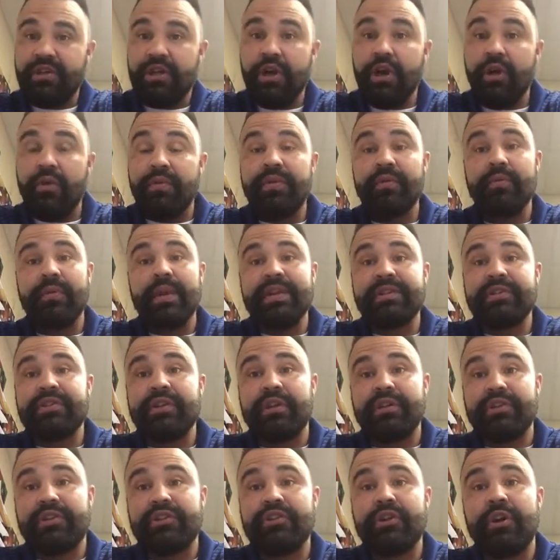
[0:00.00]
You know, the
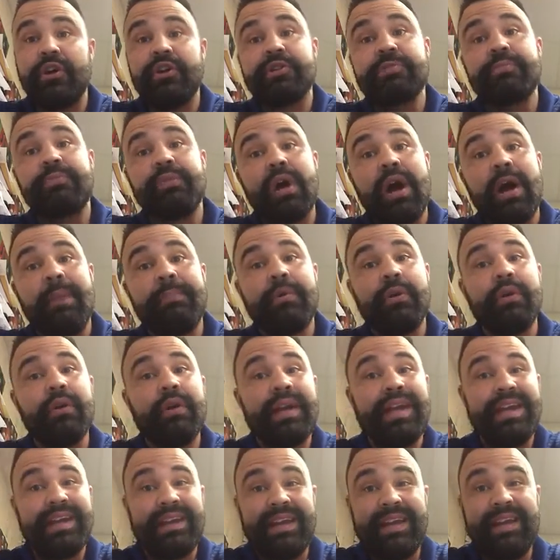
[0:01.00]
Renaissance starts proper
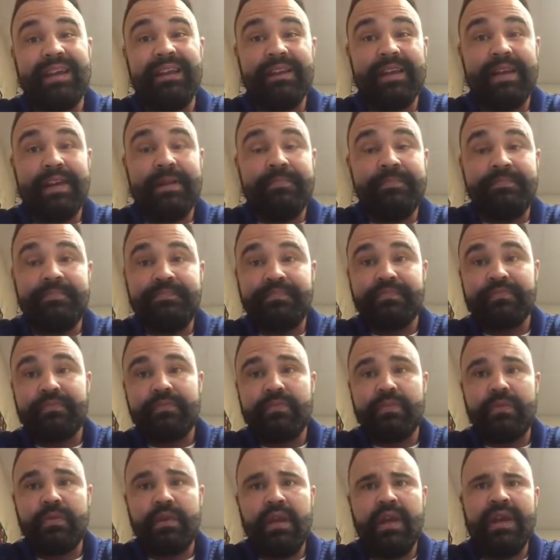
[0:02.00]
in Italy
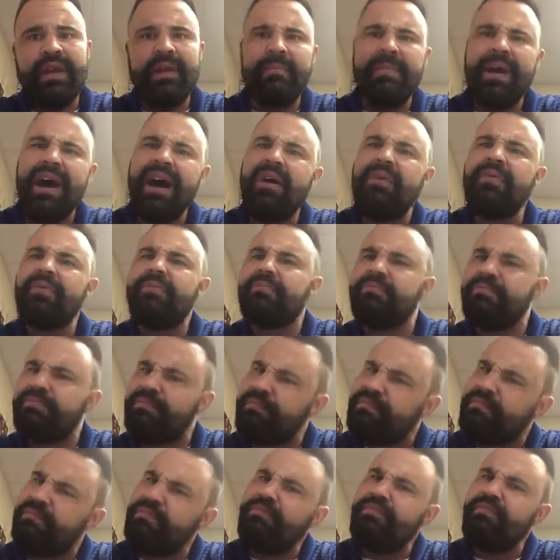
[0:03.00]
in about
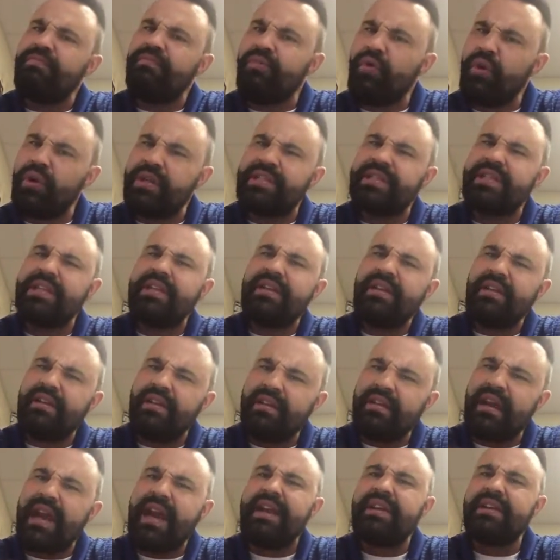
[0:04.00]

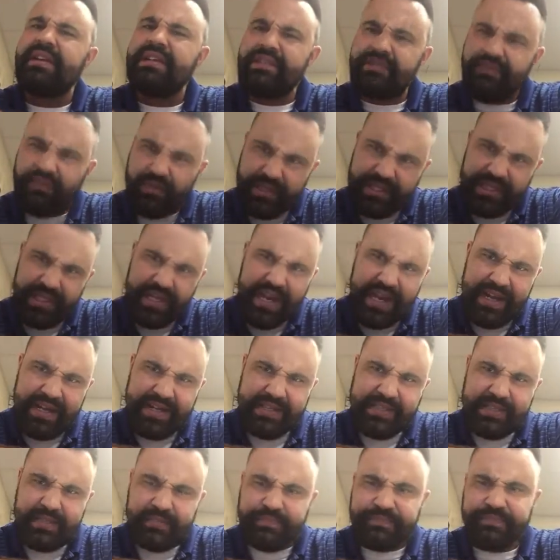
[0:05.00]
1490s,
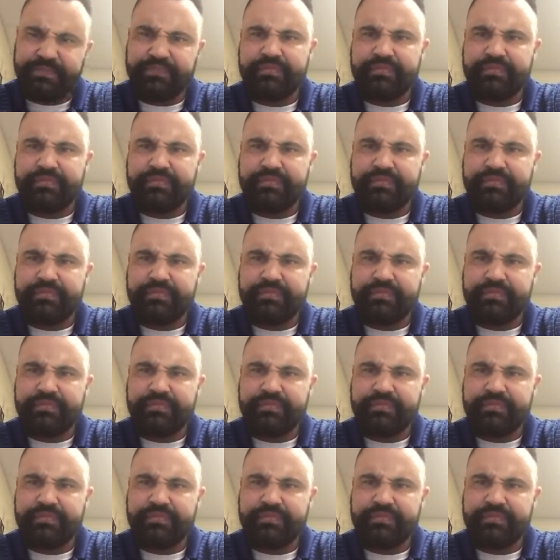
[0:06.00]
1480s,